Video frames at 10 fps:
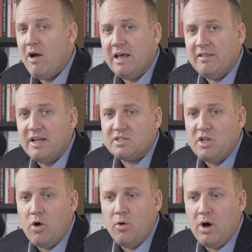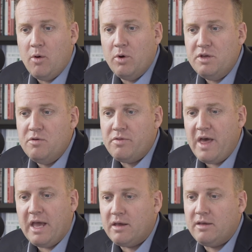All right. Let us know uh, what you
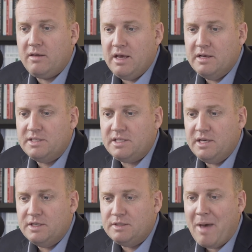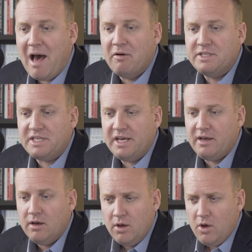think. Is is
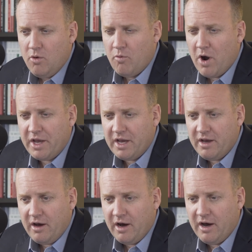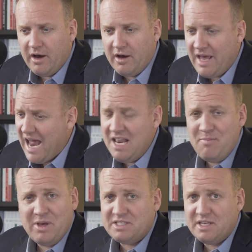balancing running uh, any
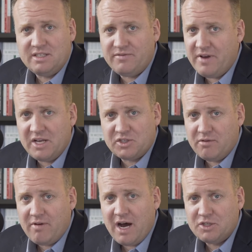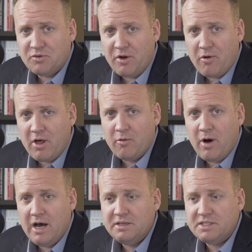business, financial advisory or
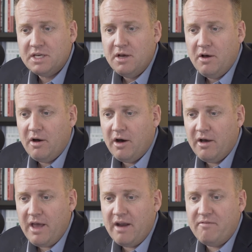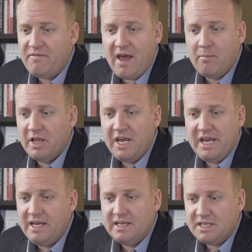otherwise? uh, and
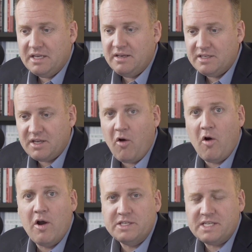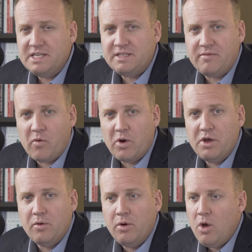family? Is it is it hard? Is it easy for
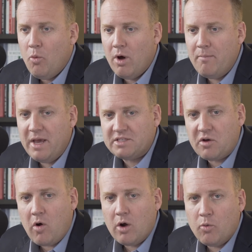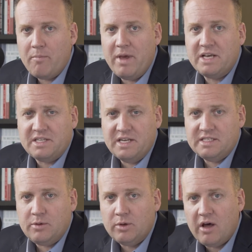you? What makes it hard? What makes it
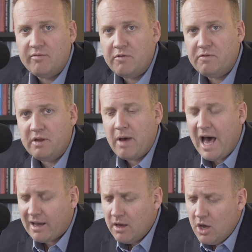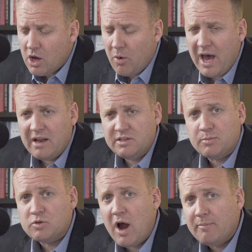easy? We love your feedback. Go ahead and
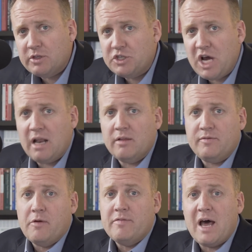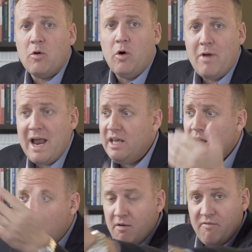subscribe to the channel if you have not already.
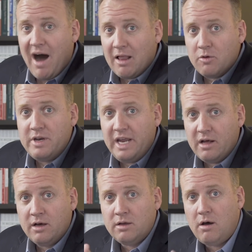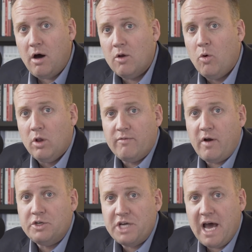Follow Nina on all of
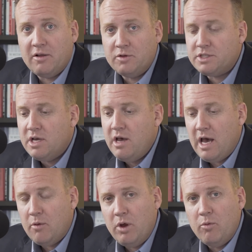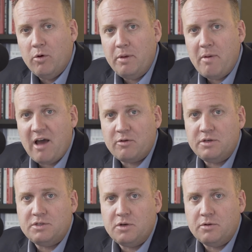her channels, and we will be back with
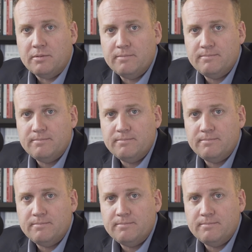you soon.